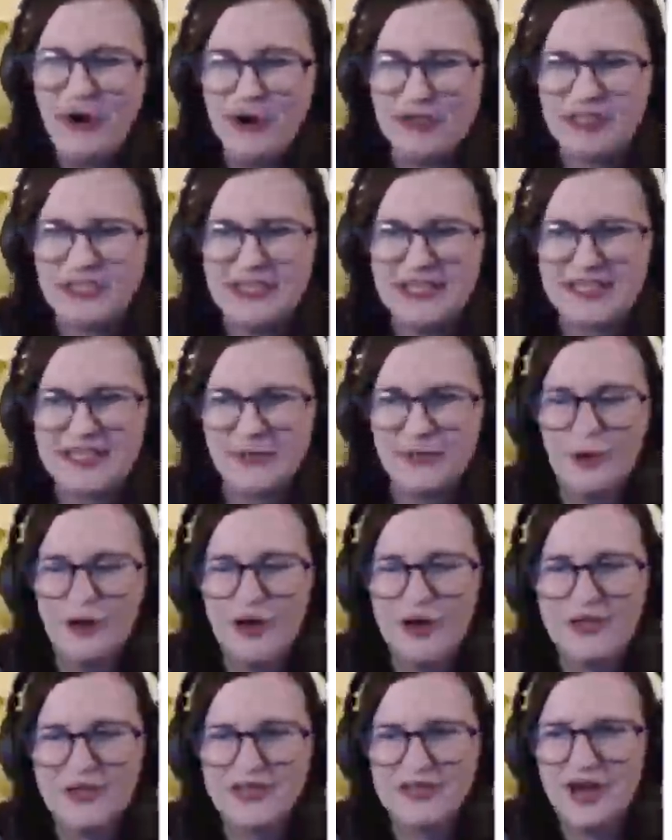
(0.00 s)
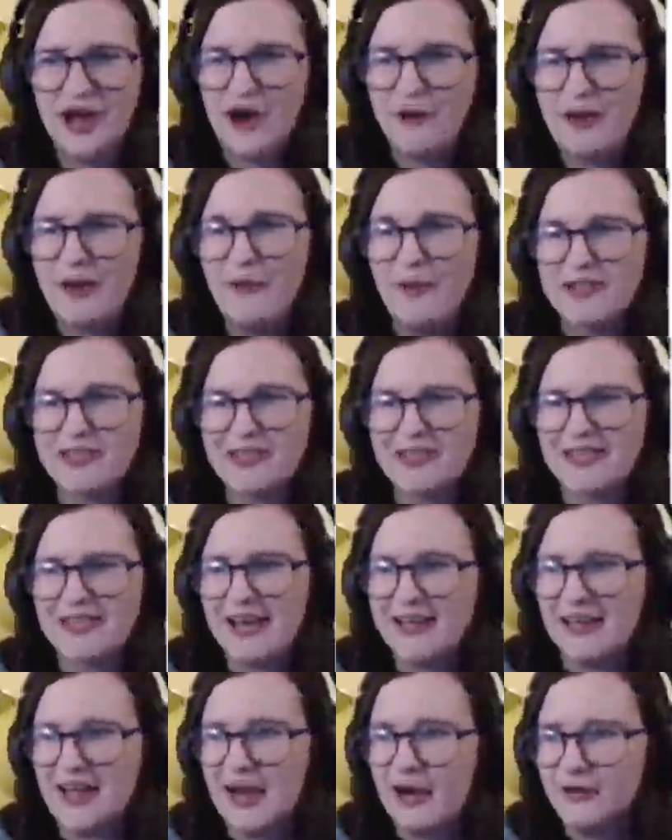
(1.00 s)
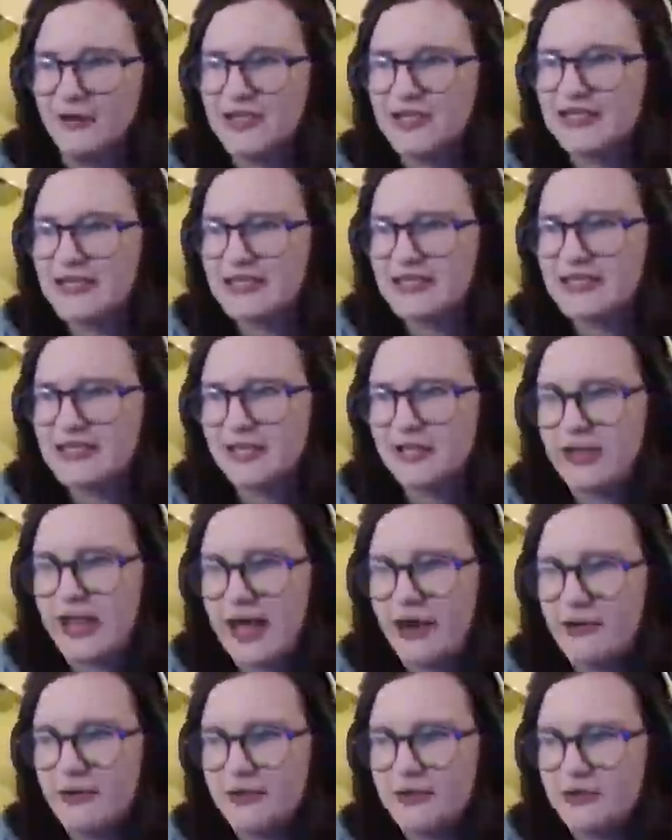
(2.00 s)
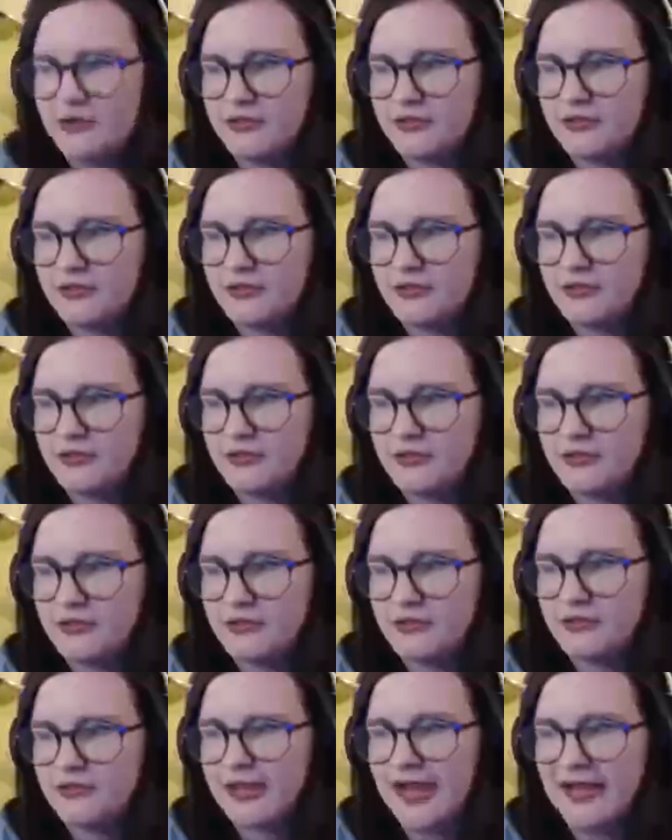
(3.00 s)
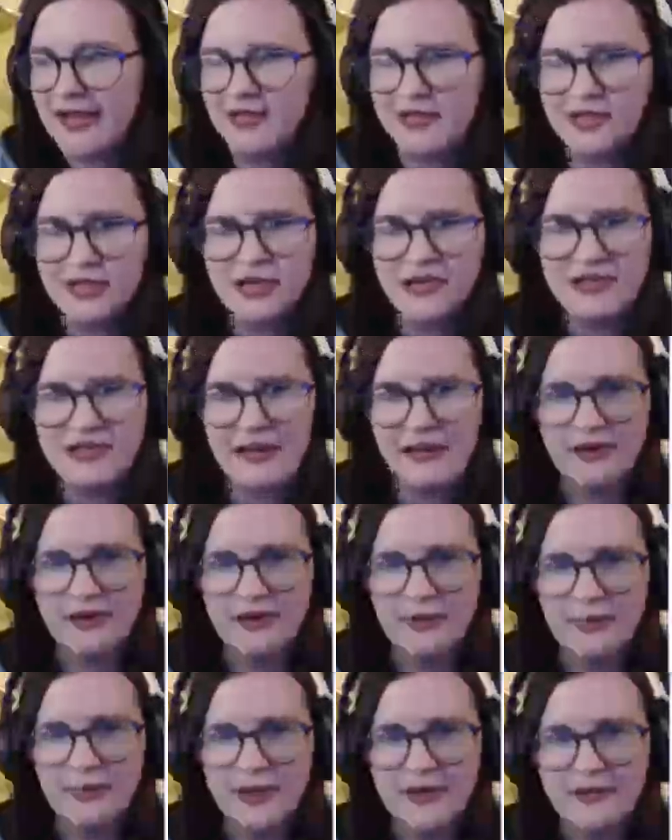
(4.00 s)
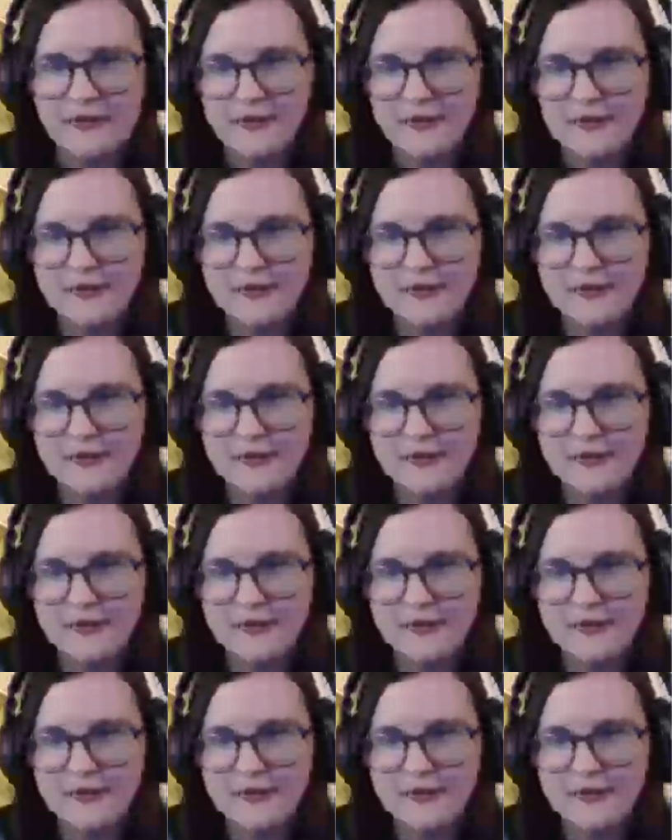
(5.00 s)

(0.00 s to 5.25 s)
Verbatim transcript: Foxy is the worst. No, it was a tad loud. Is it still loud? I can turn it down a little bit.